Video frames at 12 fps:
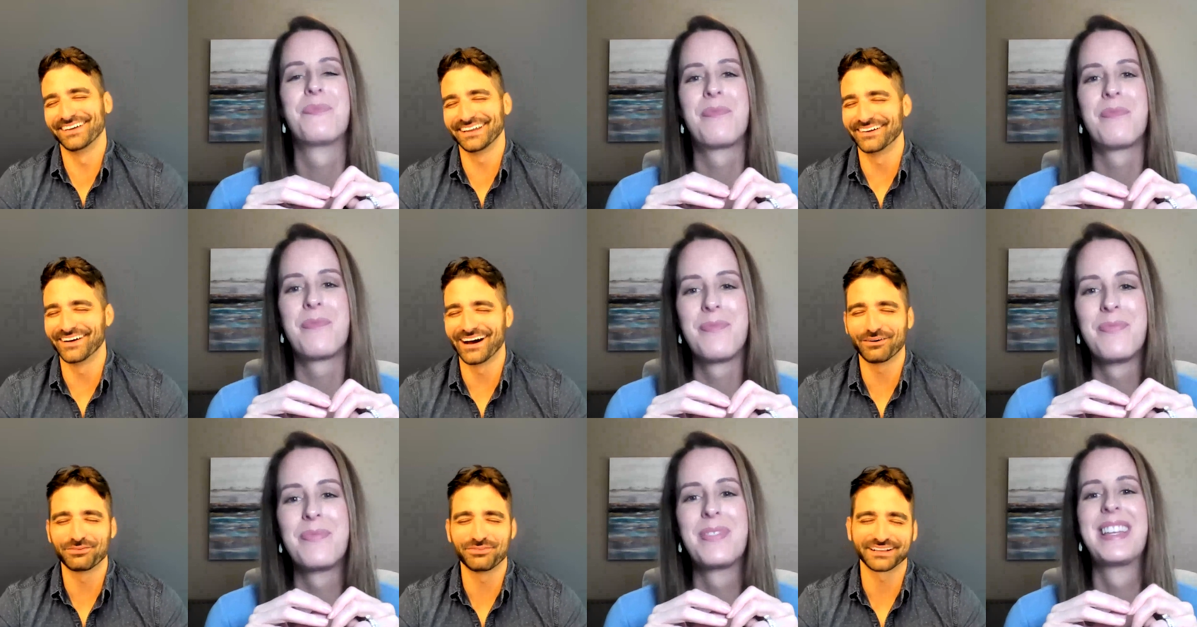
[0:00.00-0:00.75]
Speaker 1: so, you
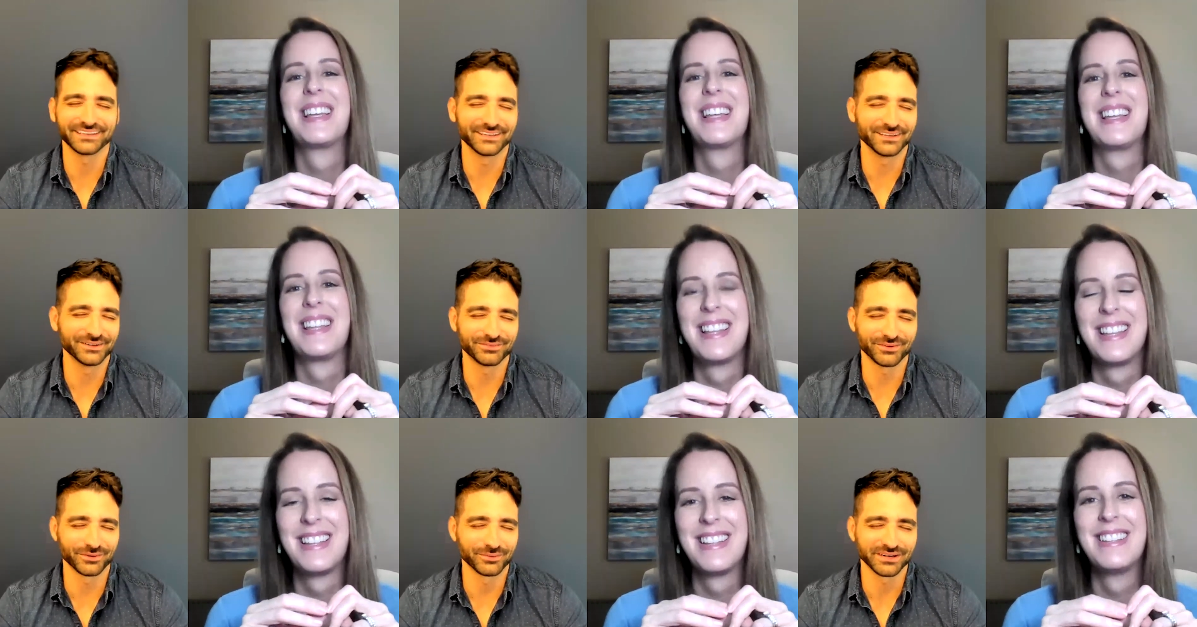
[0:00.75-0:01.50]
know, how
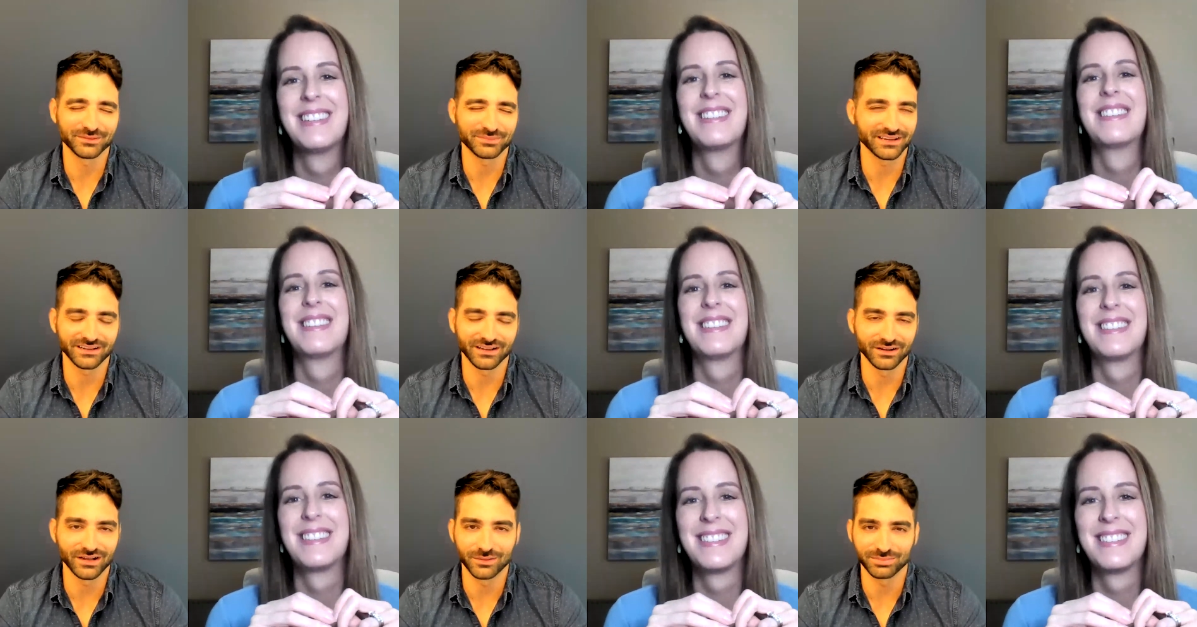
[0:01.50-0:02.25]
effective are we going to be
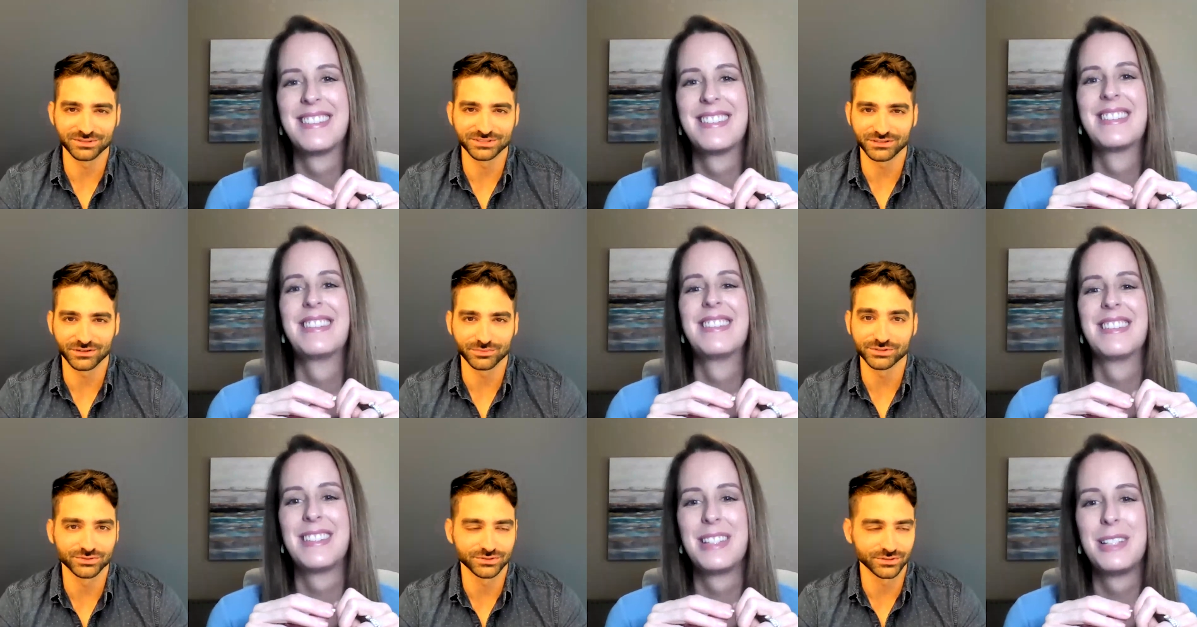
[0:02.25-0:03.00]
a- accomplishing
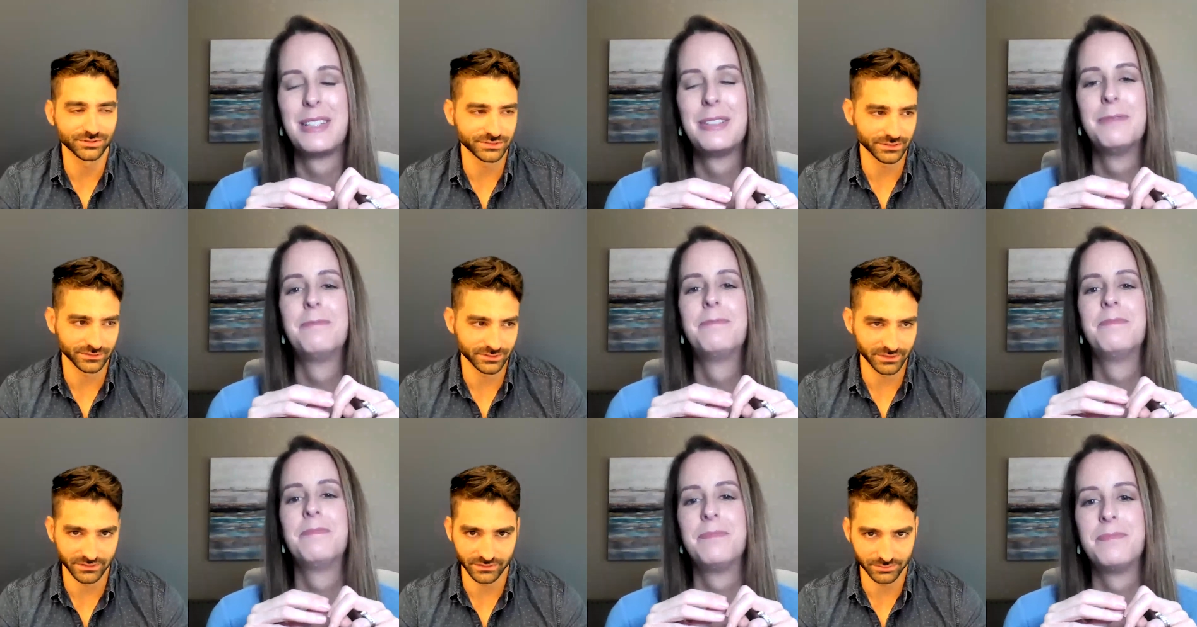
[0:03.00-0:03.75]
our mutual goals
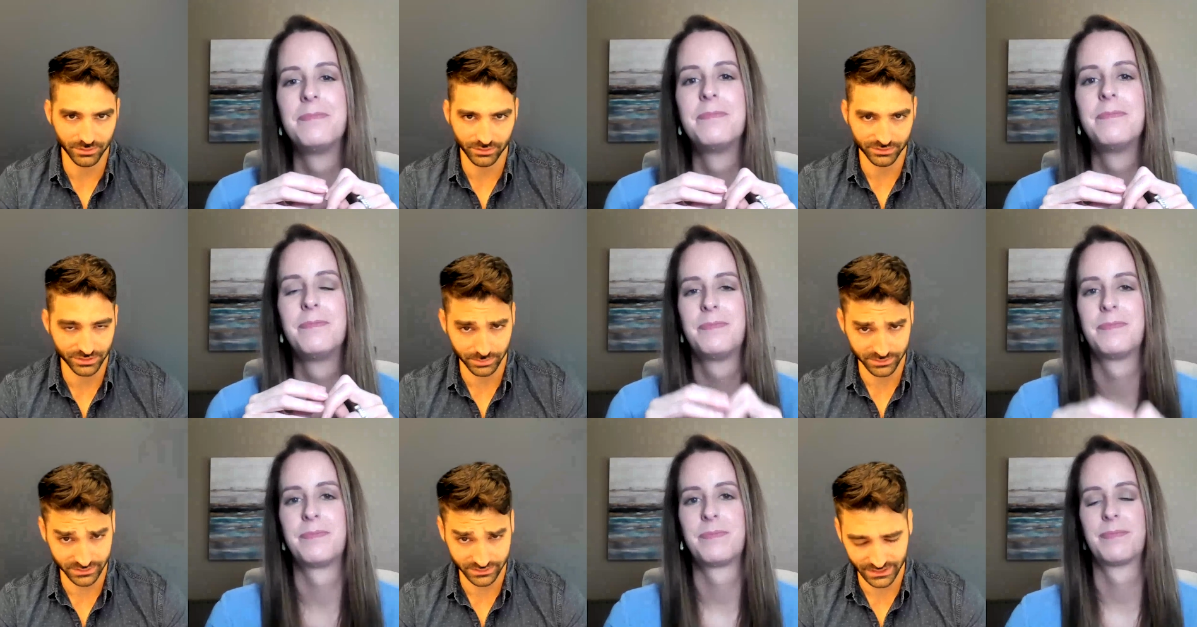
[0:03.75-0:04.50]
here to make this
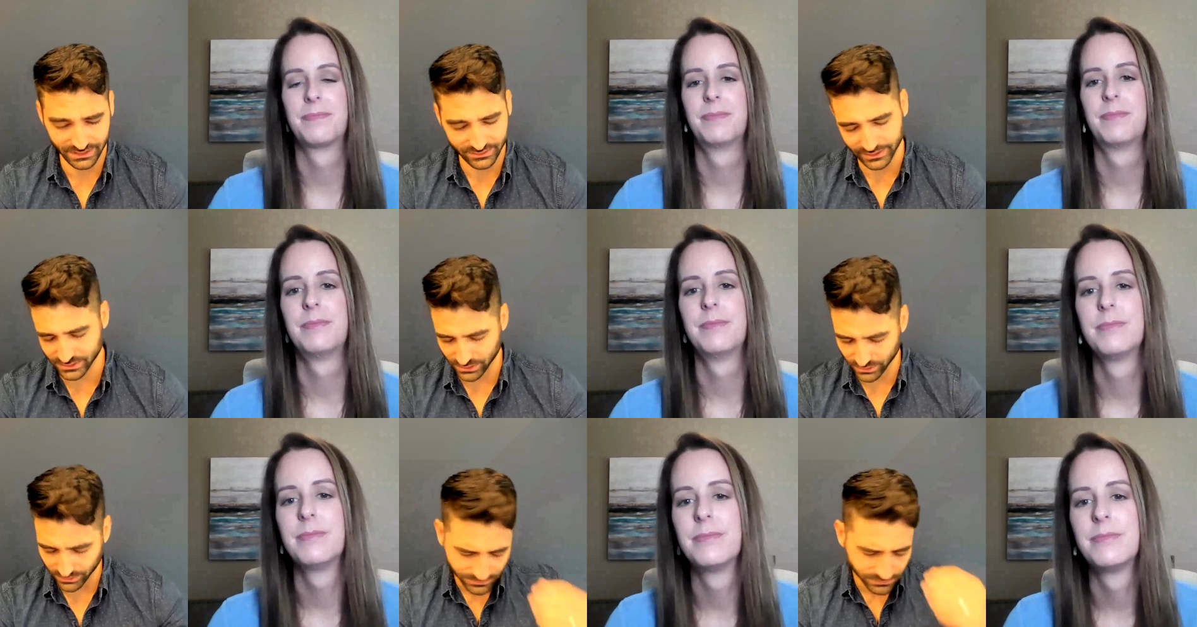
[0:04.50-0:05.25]
partnership a success,
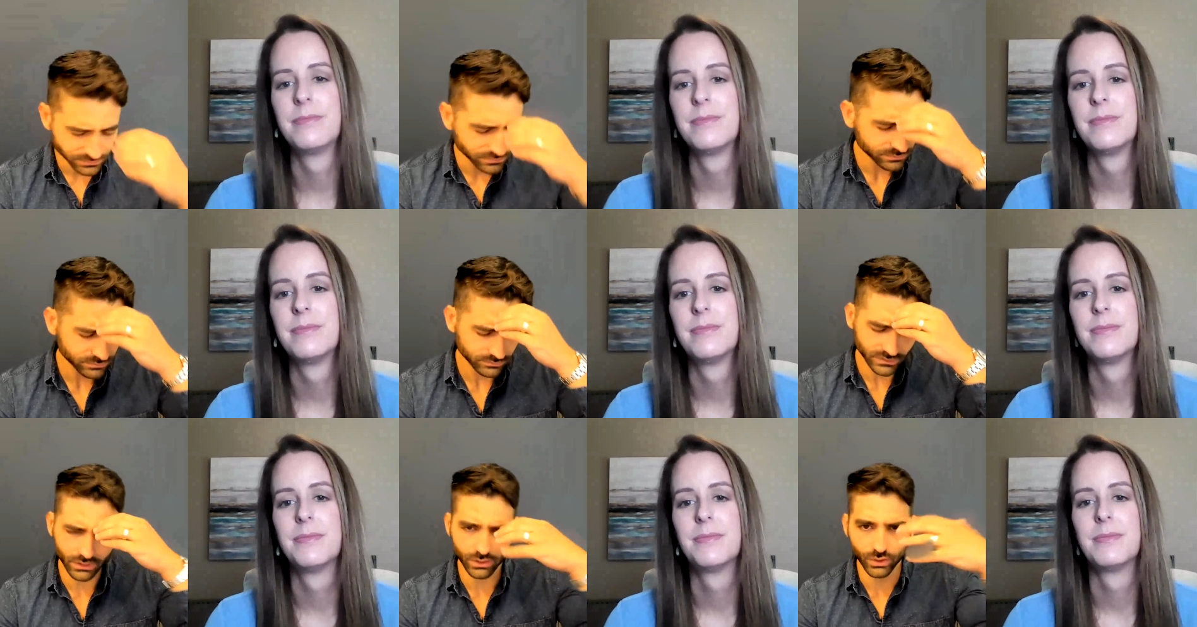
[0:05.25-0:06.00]
right? So,
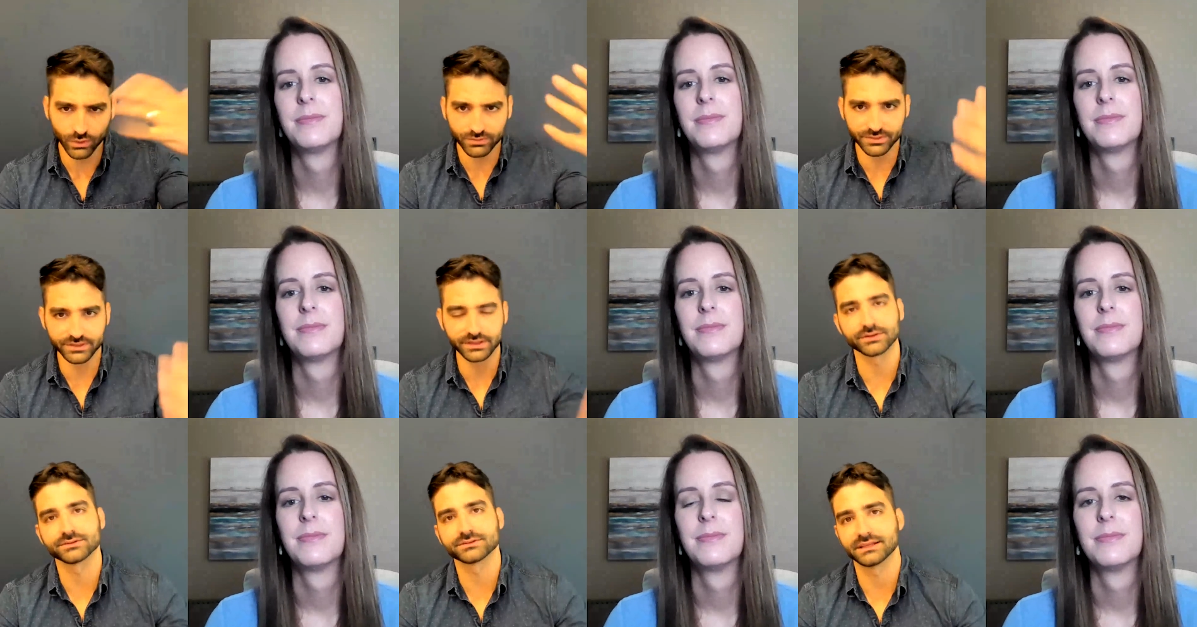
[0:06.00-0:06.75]
over
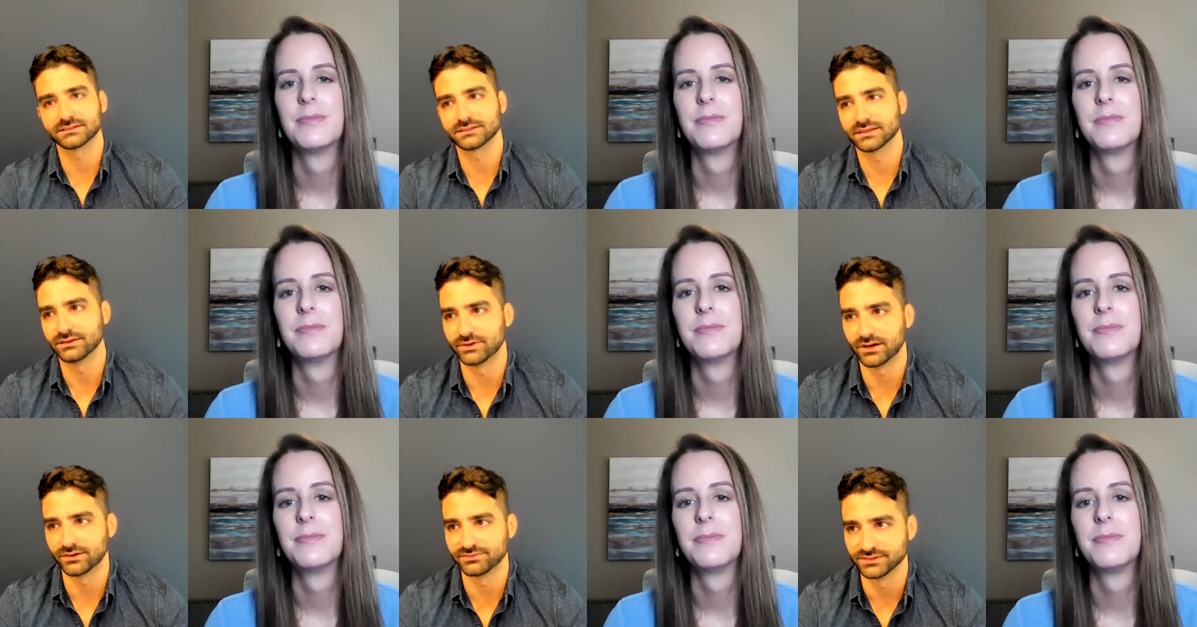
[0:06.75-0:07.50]
the years, that's
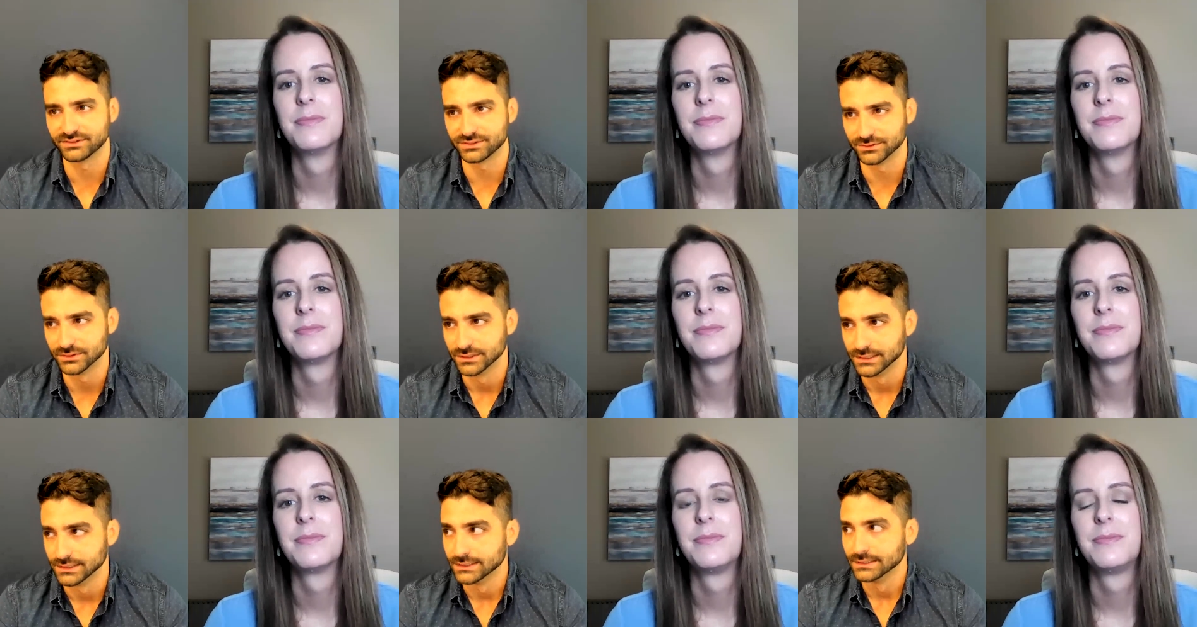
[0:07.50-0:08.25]
evolved into